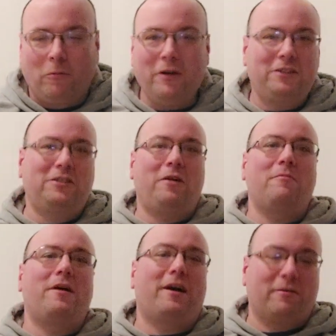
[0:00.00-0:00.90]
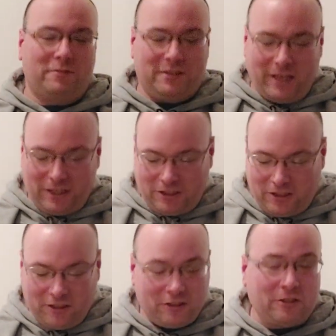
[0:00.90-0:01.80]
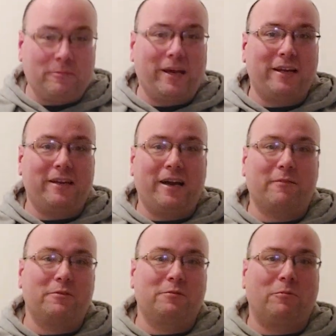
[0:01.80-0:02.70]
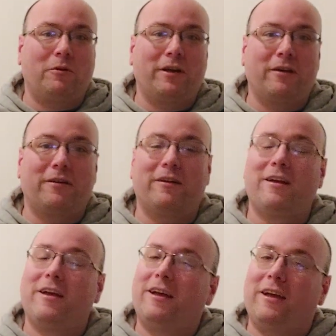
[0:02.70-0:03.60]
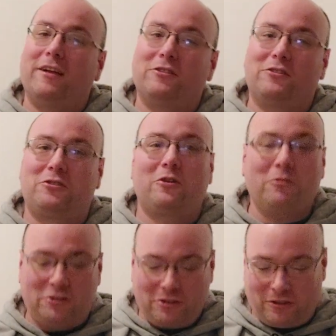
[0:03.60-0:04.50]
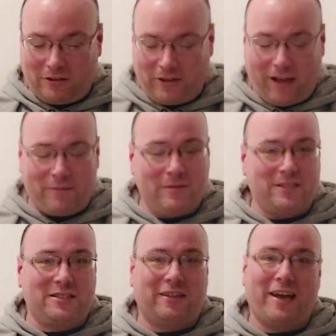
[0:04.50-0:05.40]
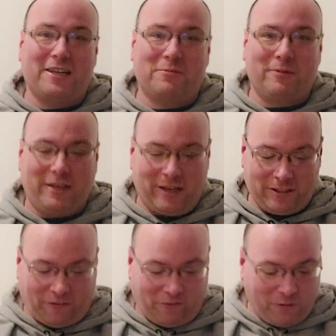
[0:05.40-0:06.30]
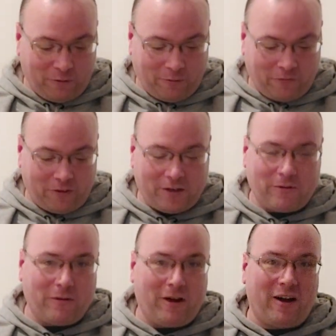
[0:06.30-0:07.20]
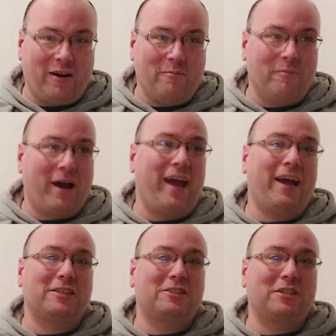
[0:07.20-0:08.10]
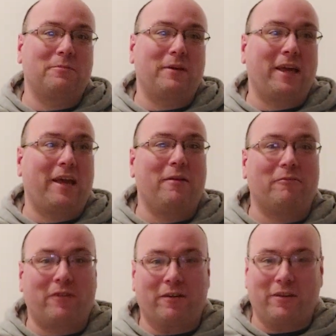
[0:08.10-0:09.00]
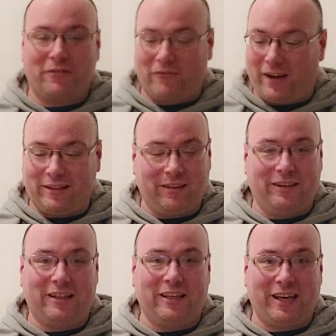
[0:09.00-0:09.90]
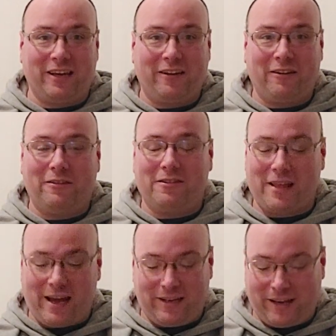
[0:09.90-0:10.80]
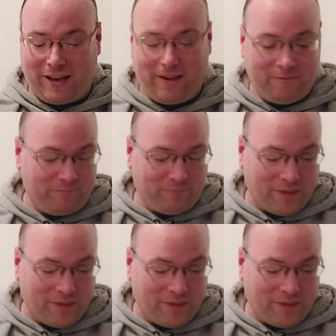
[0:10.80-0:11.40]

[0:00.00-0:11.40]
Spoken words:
What's up, Nakama's Nation? It is your man, Nakama's Warrior. So sorry I missed last weekend's food review. I actually became very violently ill that day.